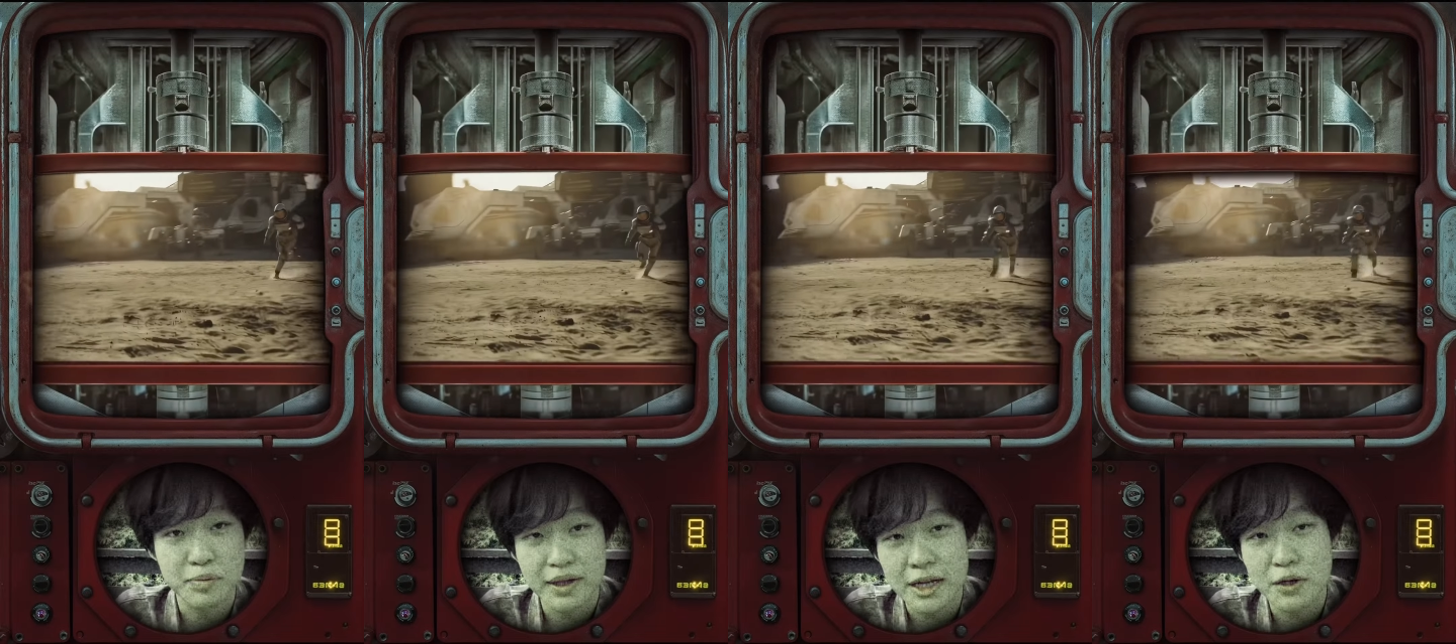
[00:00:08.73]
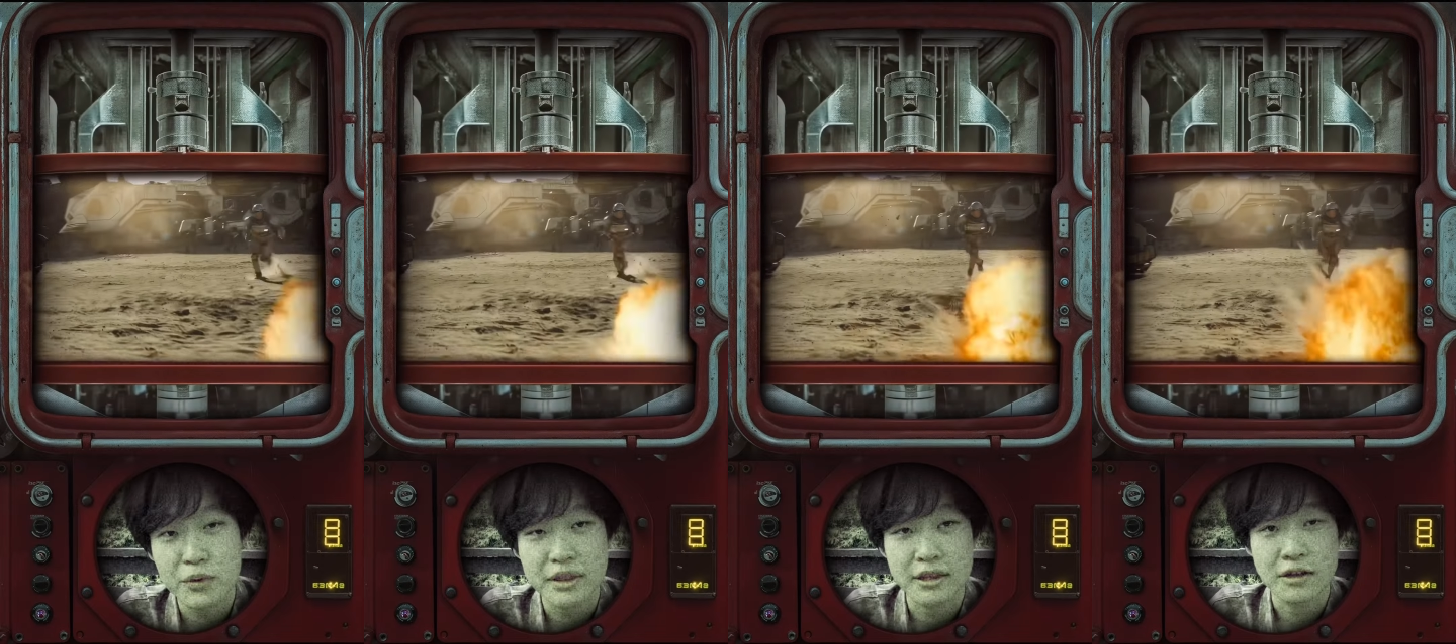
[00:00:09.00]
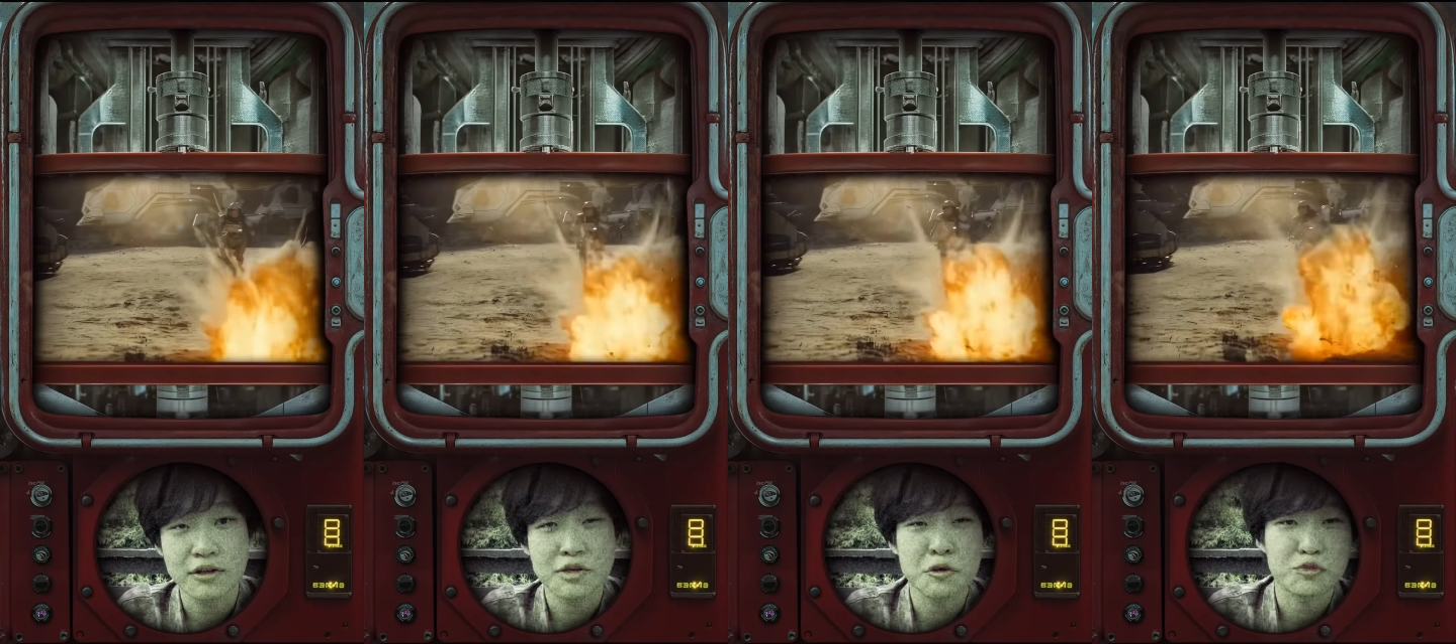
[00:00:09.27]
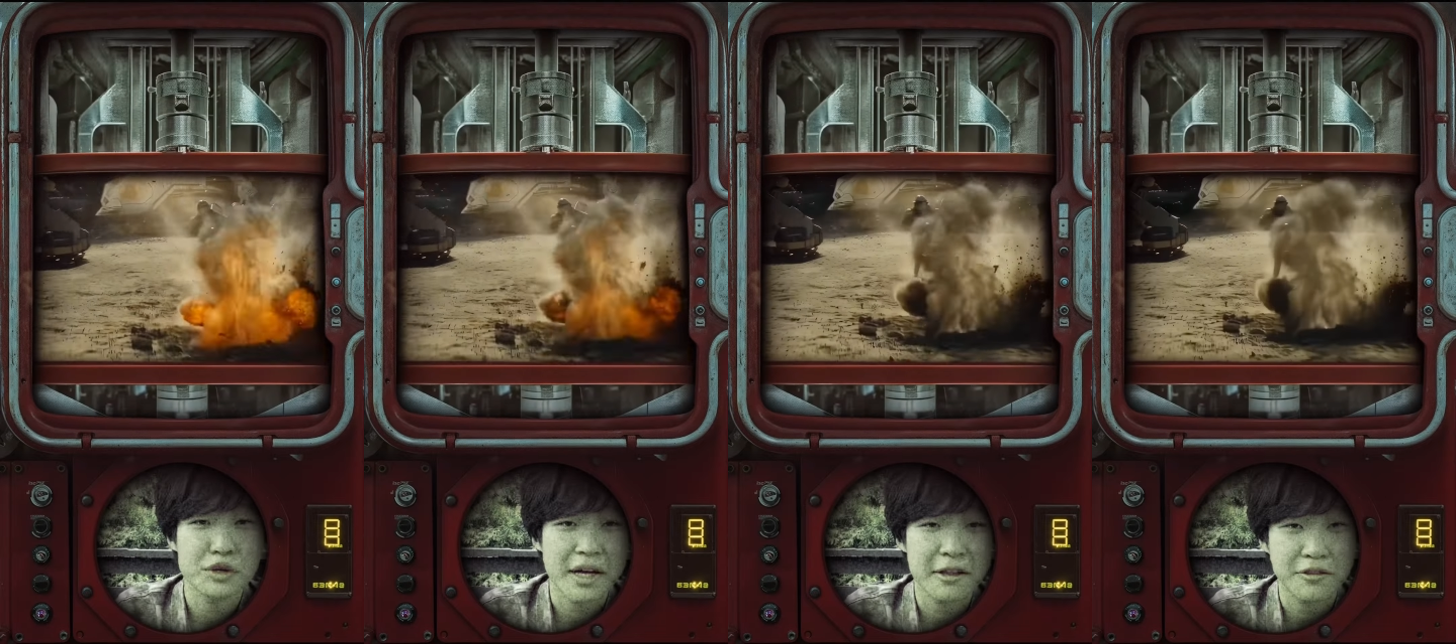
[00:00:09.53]
playing with the new
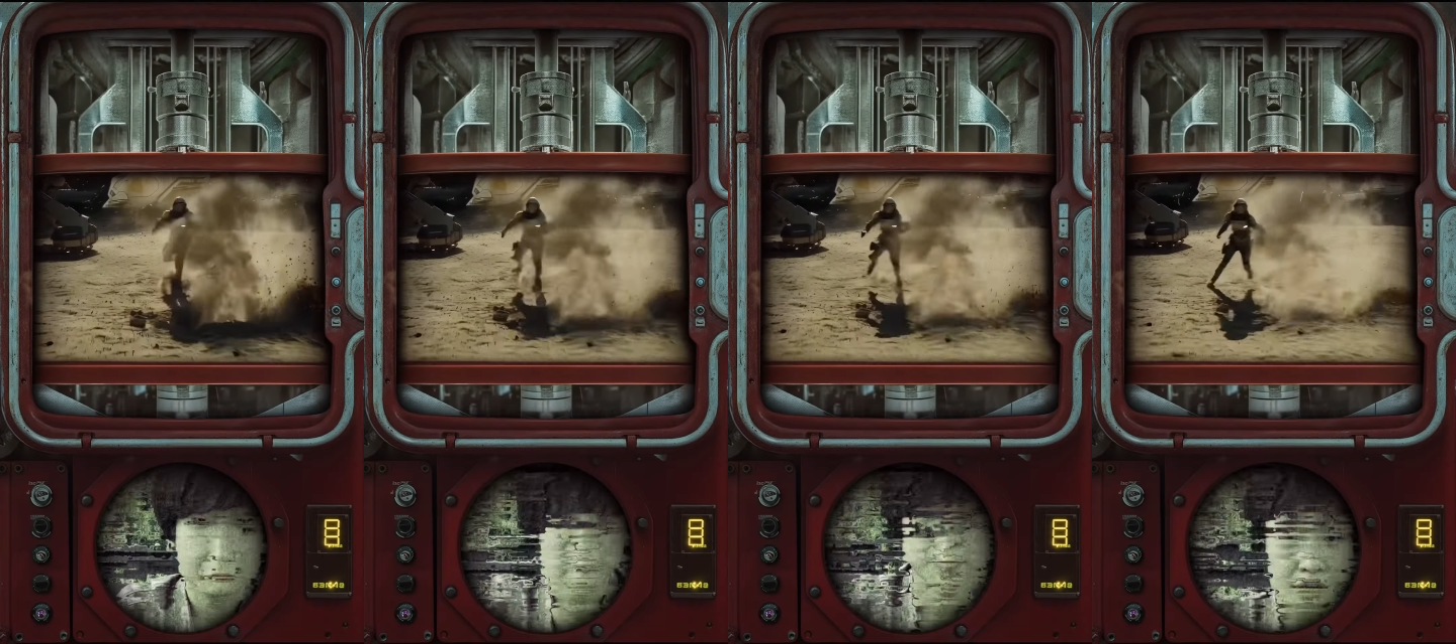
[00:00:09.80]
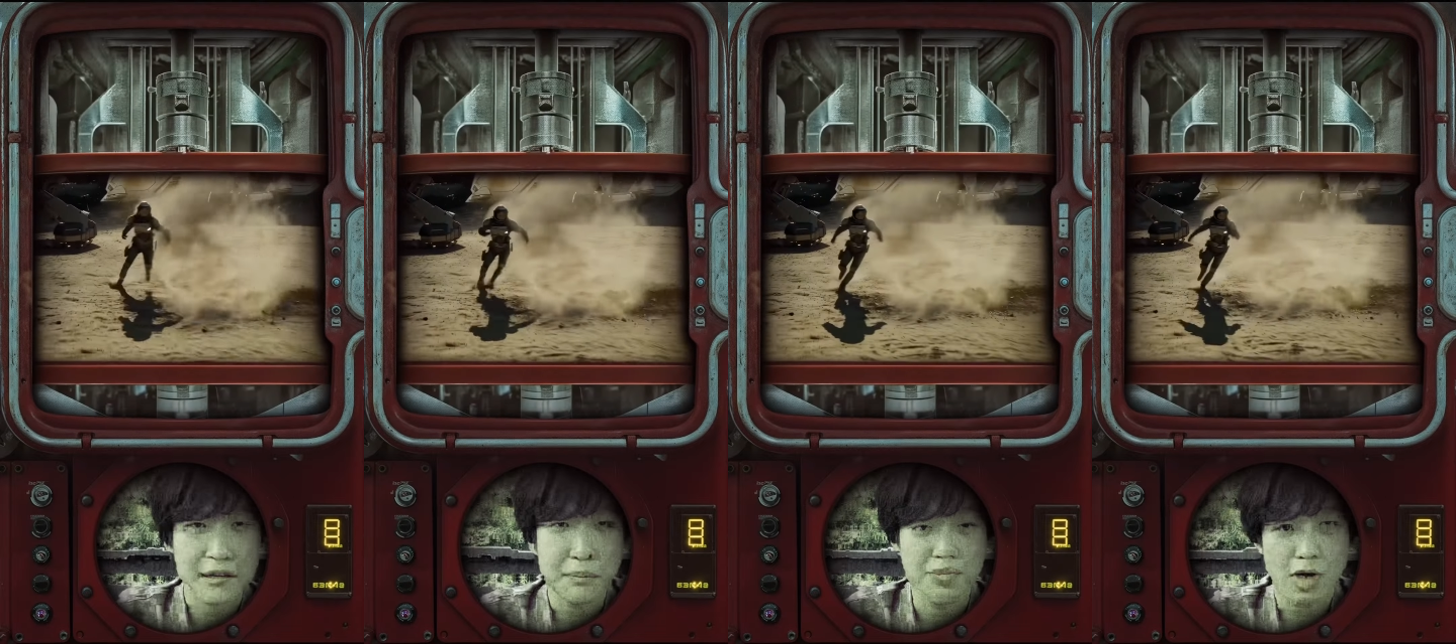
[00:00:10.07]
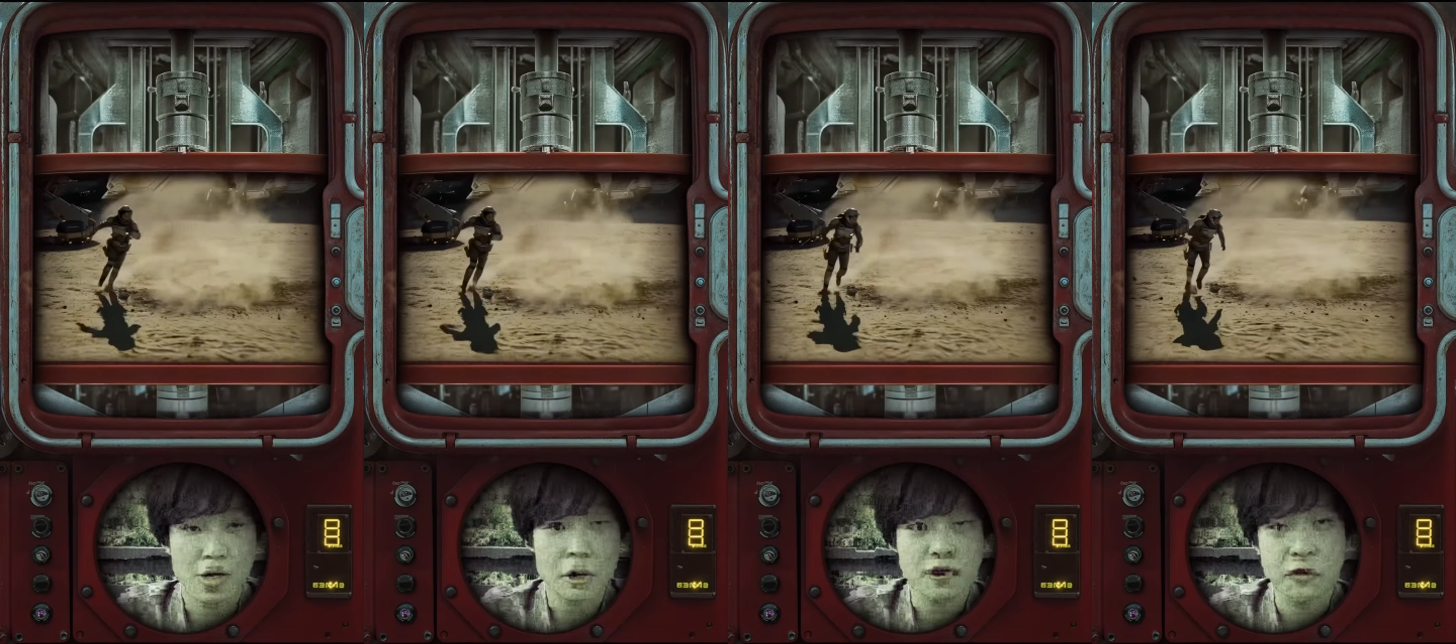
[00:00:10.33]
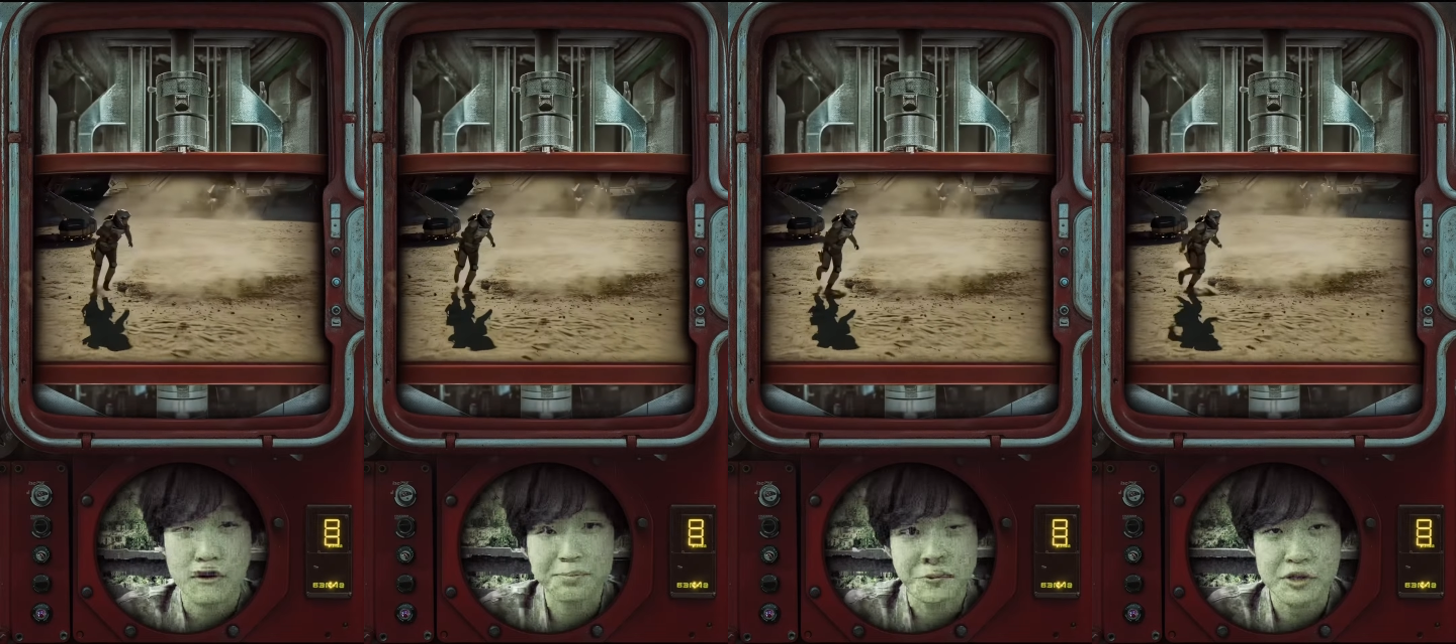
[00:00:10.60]
Ray3 model
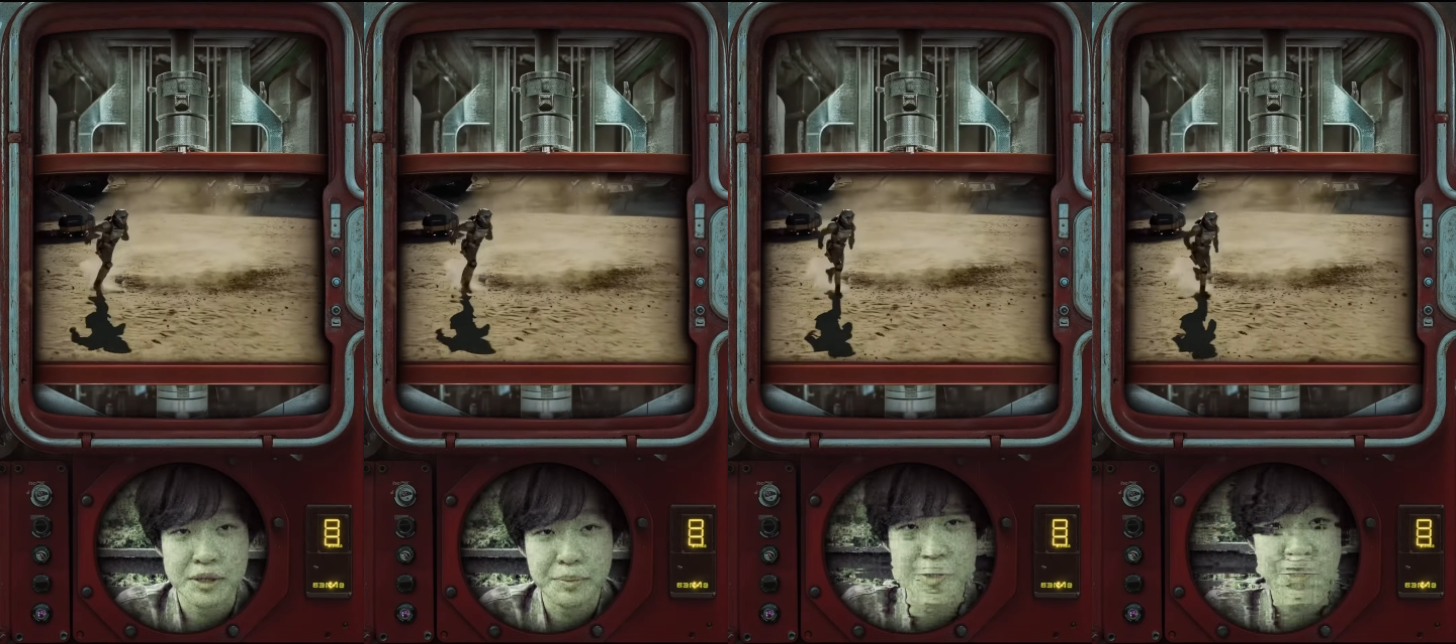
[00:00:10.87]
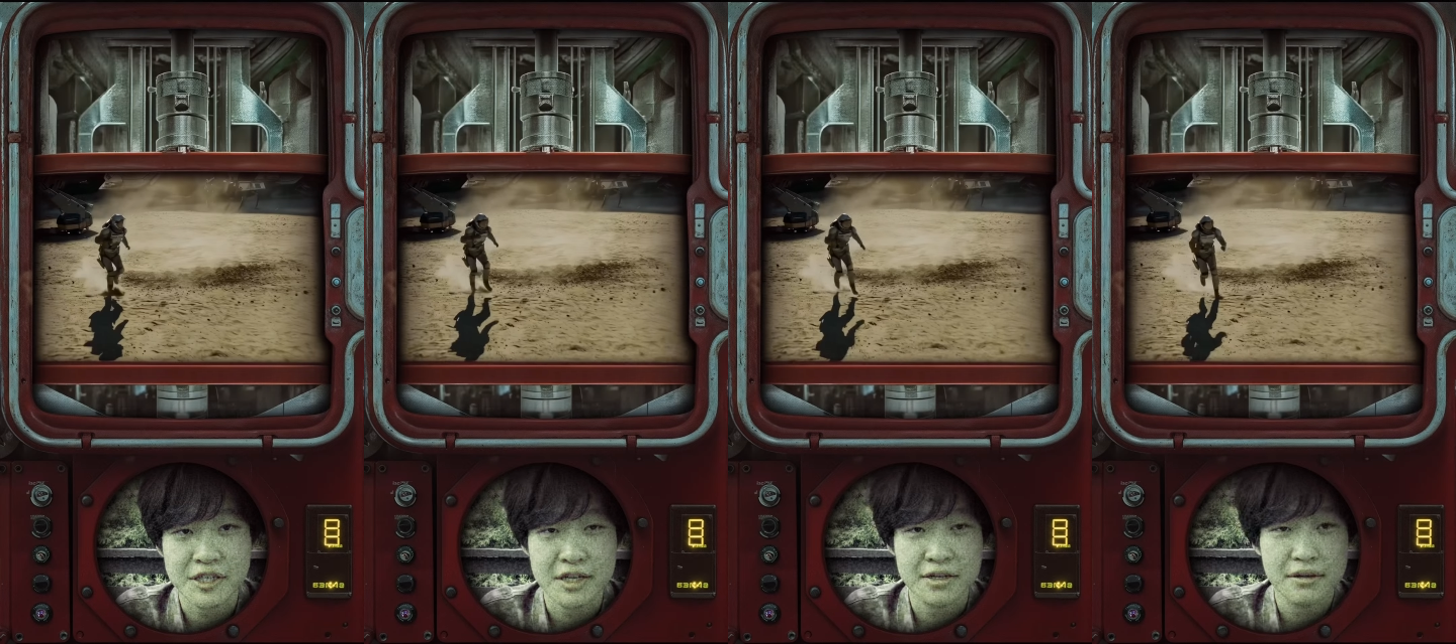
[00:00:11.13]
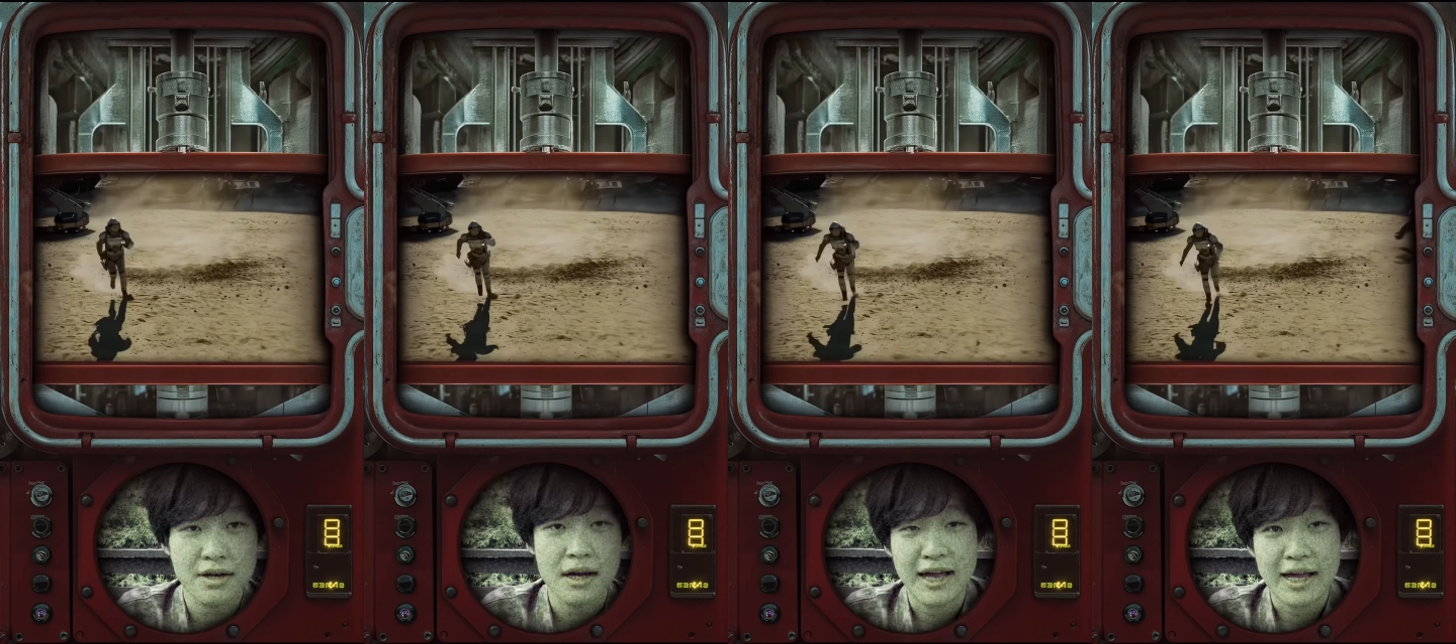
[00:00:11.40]
from Dream Machine,